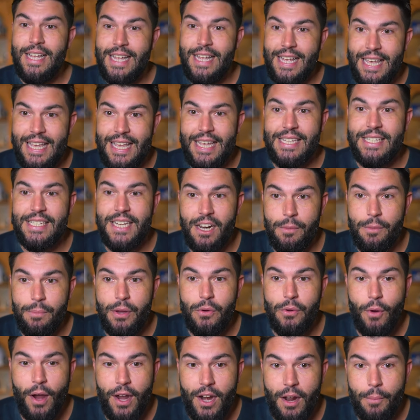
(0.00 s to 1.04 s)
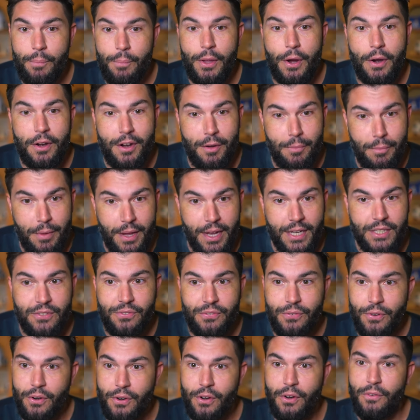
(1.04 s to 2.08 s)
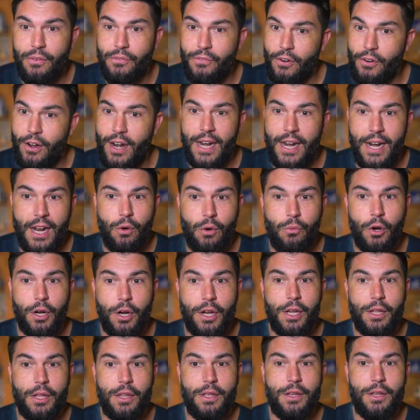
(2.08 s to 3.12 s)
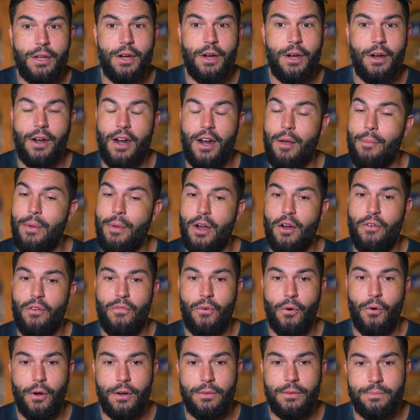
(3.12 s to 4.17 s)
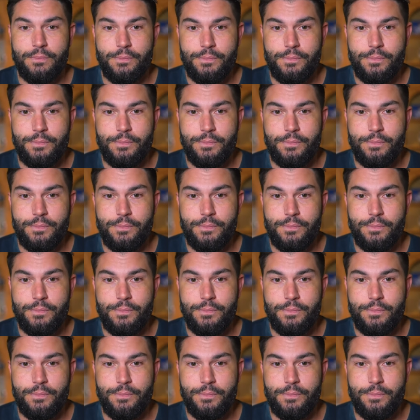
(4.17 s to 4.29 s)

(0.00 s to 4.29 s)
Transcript: he's going to be right up there in the mix for for NL Rookie of the Year, and I'm here for it.